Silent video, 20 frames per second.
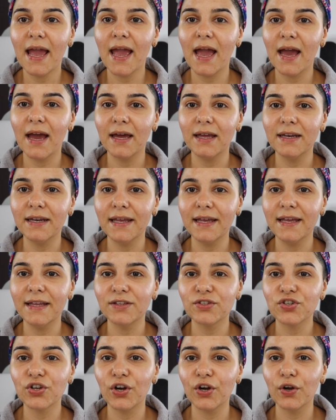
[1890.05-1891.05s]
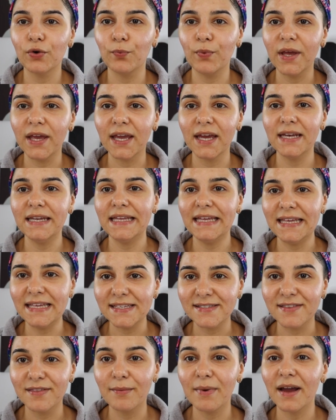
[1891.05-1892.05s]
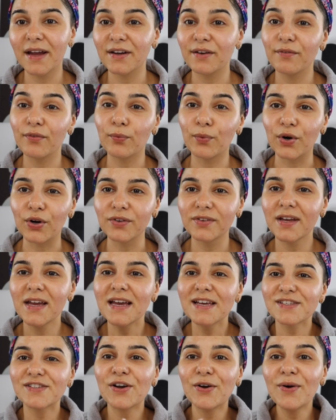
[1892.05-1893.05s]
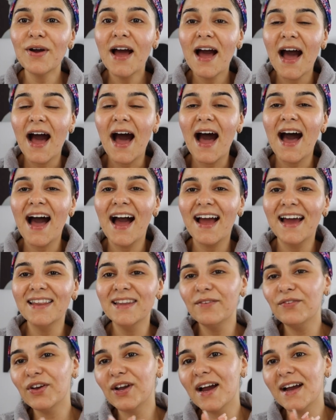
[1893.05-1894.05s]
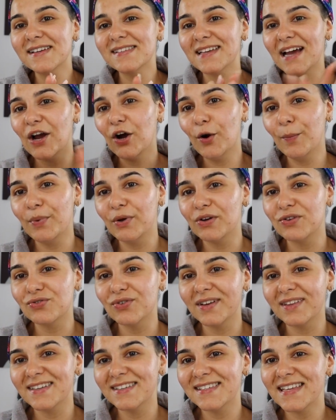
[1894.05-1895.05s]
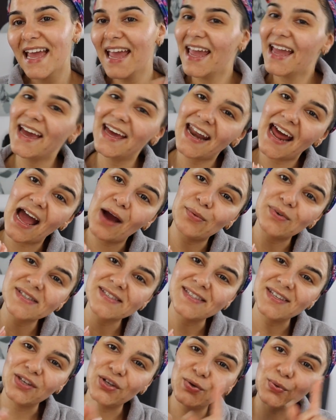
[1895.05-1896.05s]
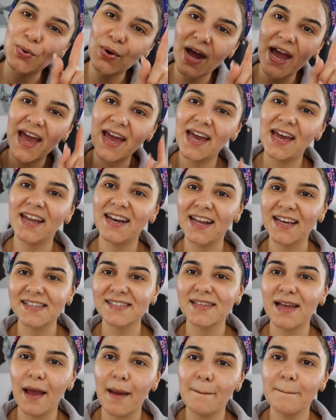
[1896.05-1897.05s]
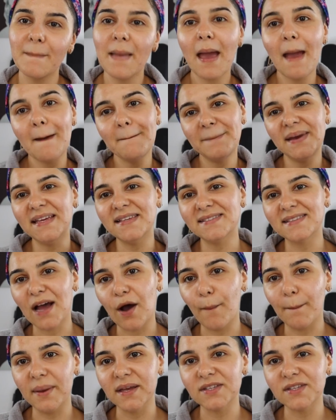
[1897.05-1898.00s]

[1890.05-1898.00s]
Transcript: and in turn we can ease the mind of the world. So I love you guys, I hope you enjoyed this, and I will see you next time. Peace out,